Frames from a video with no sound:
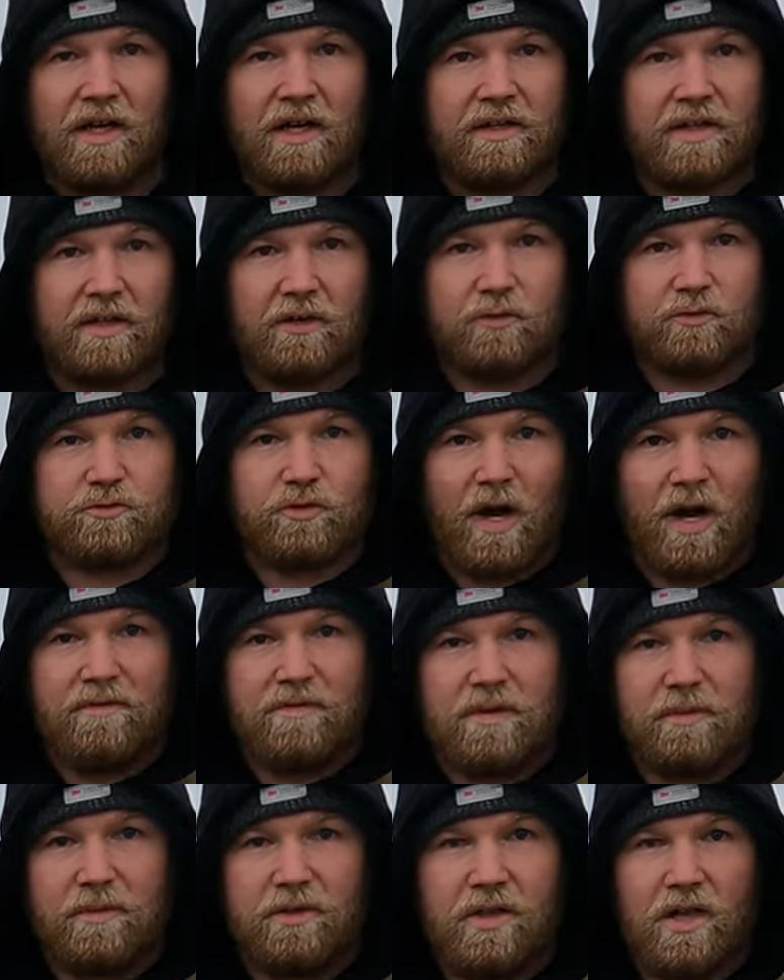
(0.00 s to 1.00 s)
and they don't
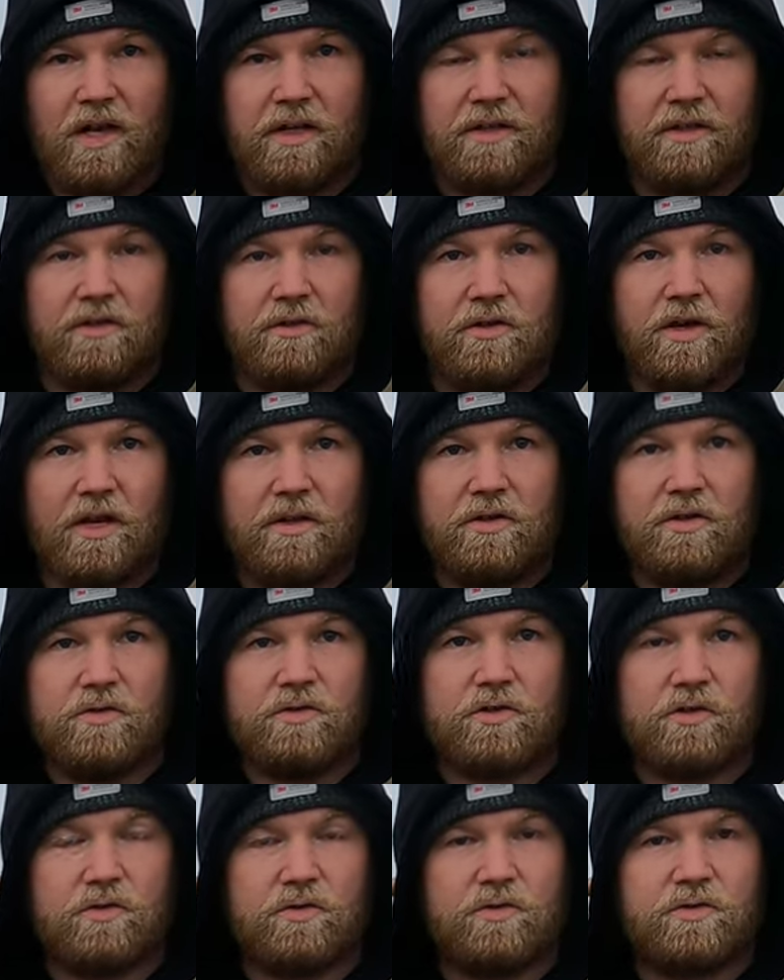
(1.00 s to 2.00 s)
drive them a lot, and they're not
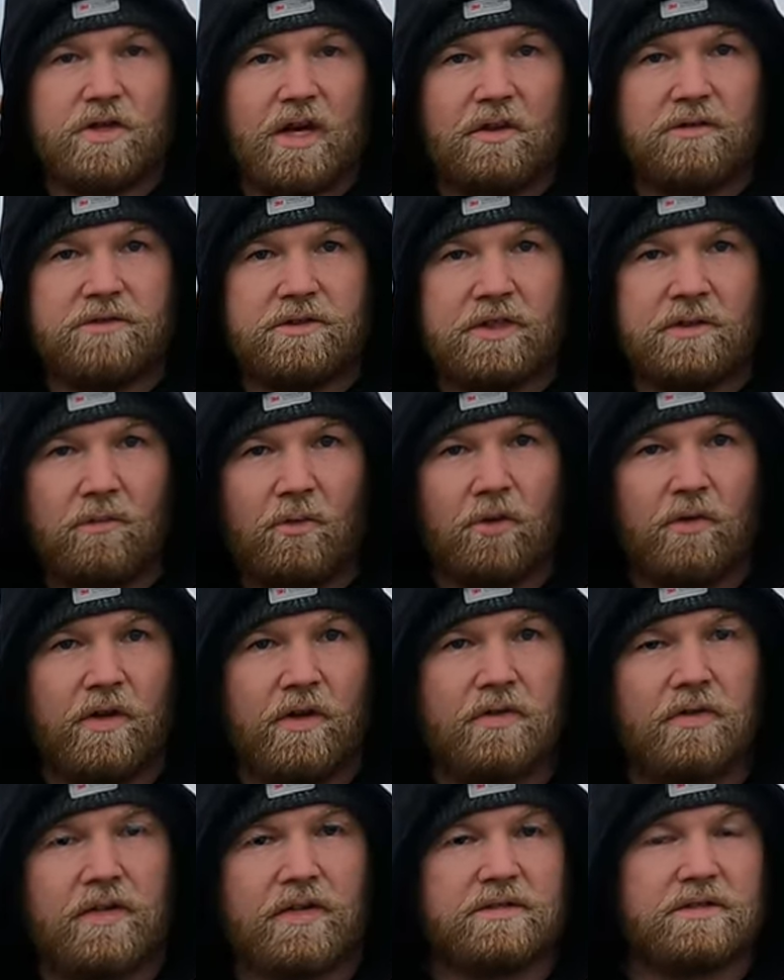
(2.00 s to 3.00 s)
used to those sounds anymore,
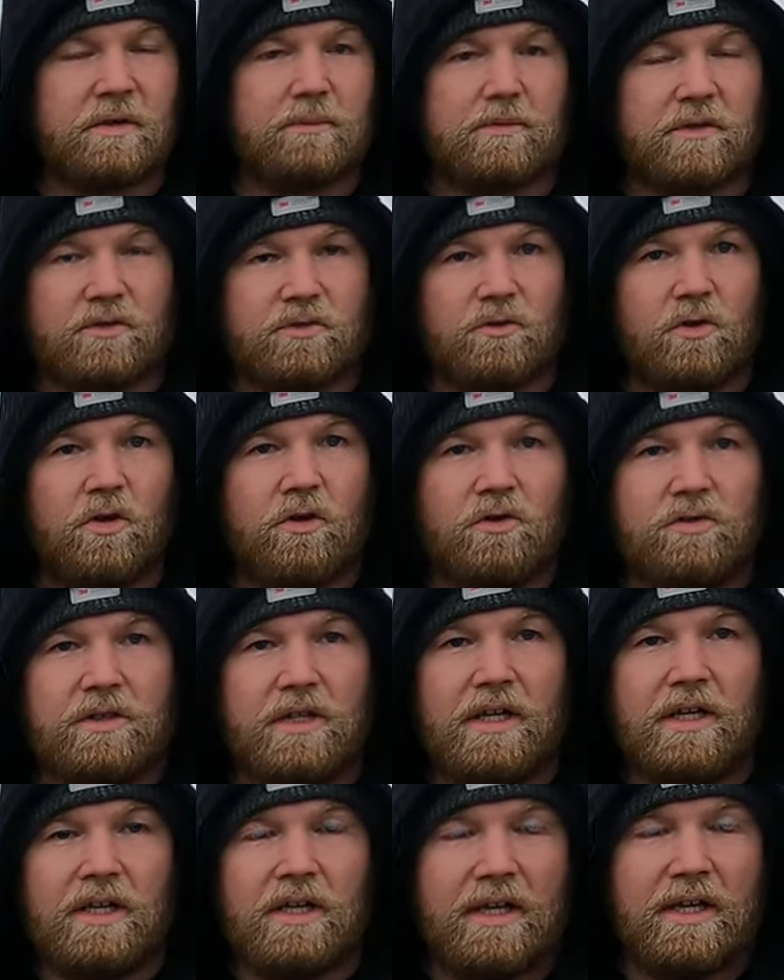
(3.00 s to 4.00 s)
and they think something's wrong.
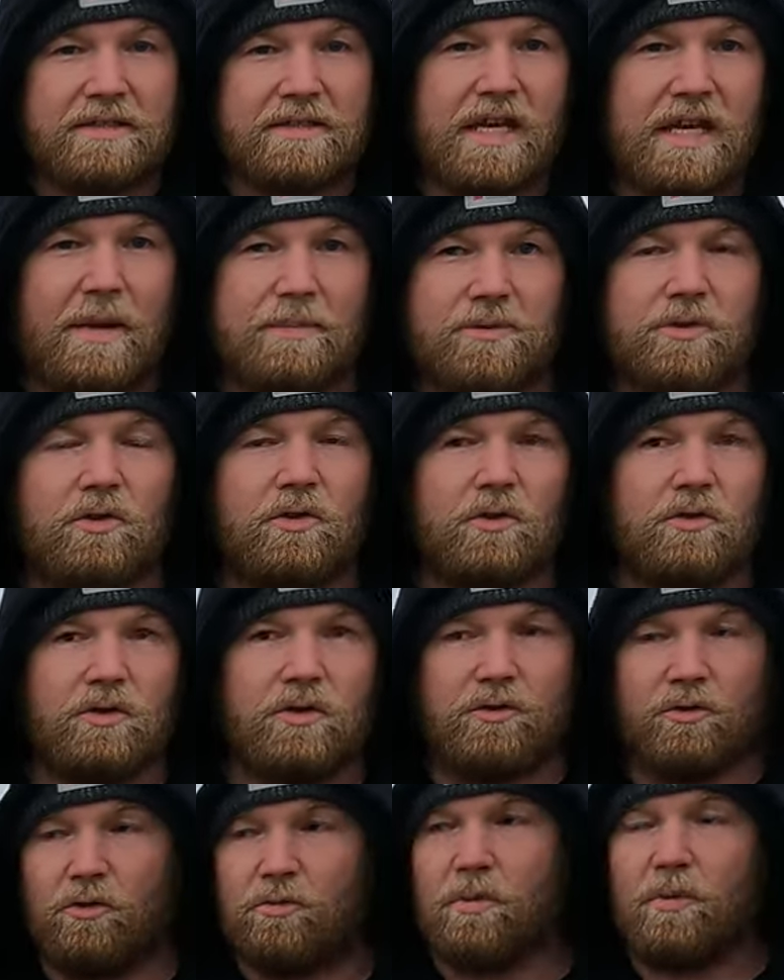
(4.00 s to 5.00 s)
It's
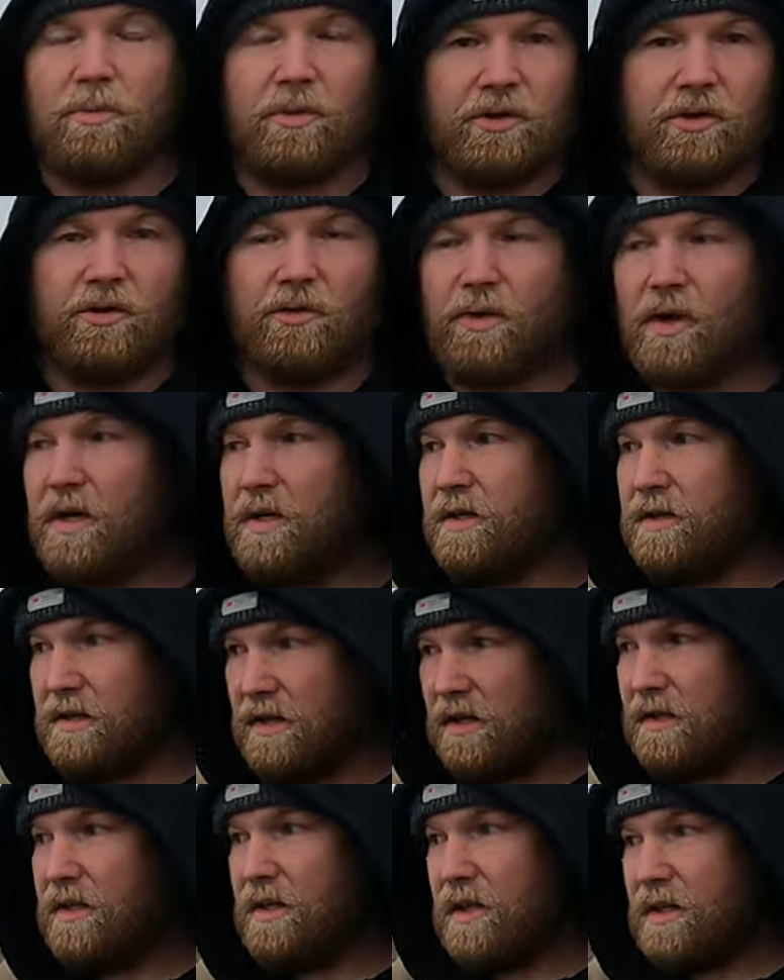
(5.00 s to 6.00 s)
absolutely normal, but you're right,
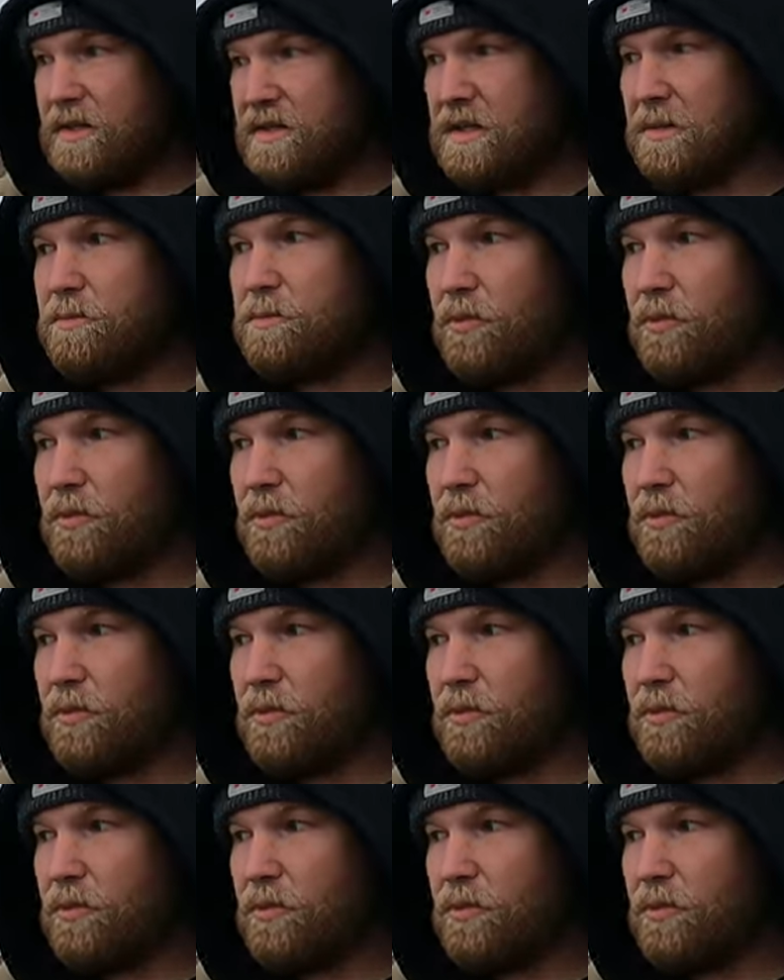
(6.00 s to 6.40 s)
that is a